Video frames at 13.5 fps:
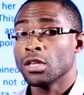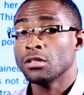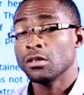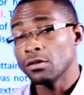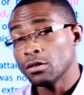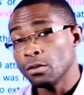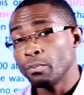It
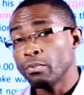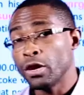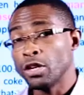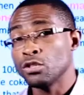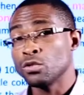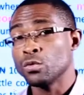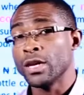is the
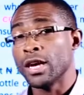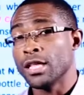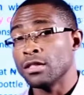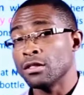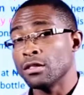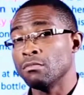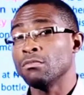point where
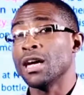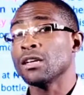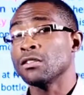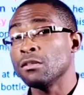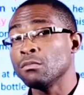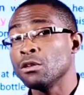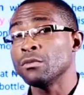the
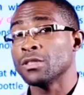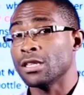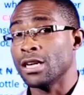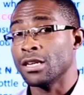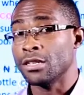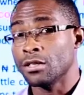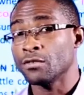maximum
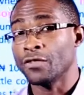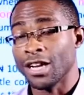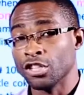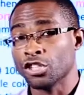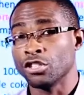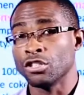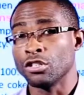
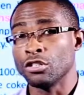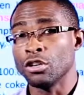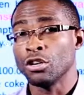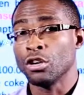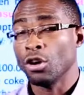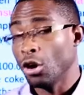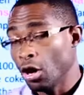satisfaction
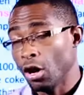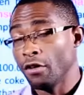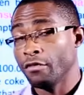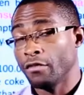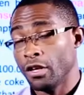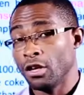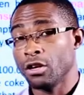
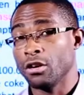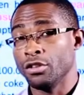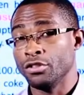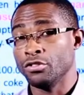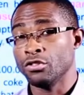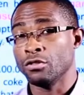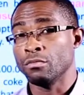of a
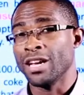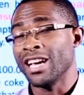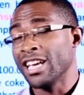consumer